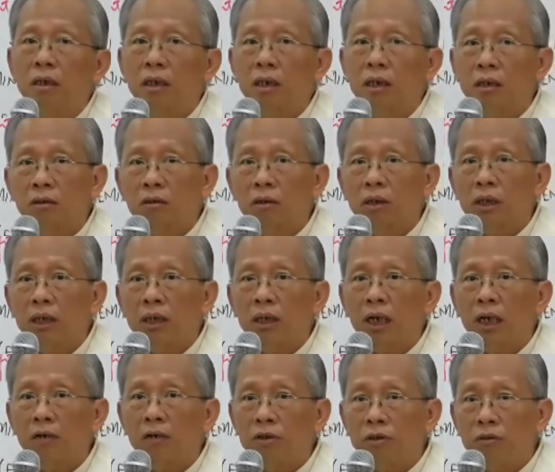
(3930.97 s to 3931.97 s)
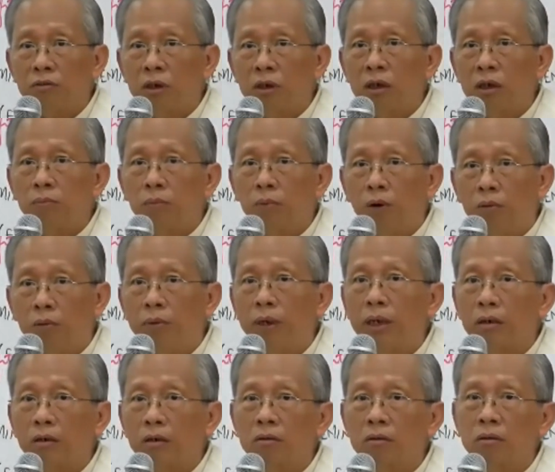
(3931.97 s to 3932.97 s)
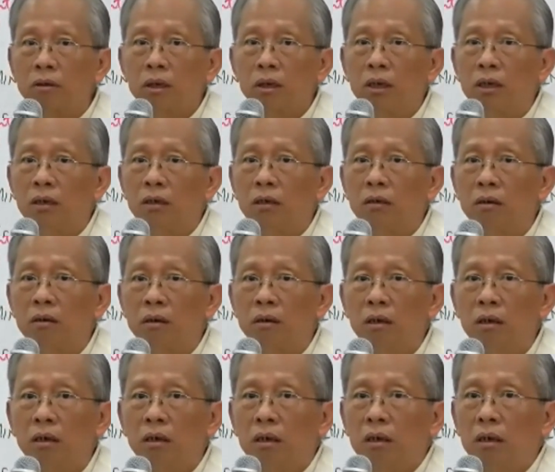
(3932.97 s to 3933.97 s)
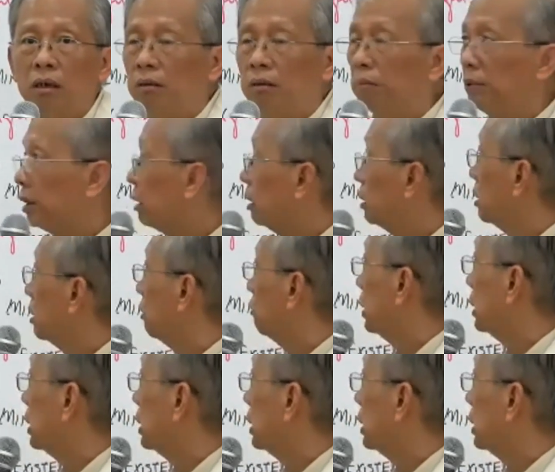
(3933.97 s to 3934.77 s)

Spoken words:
That's why they have nuclear bomb and all those things. No, because of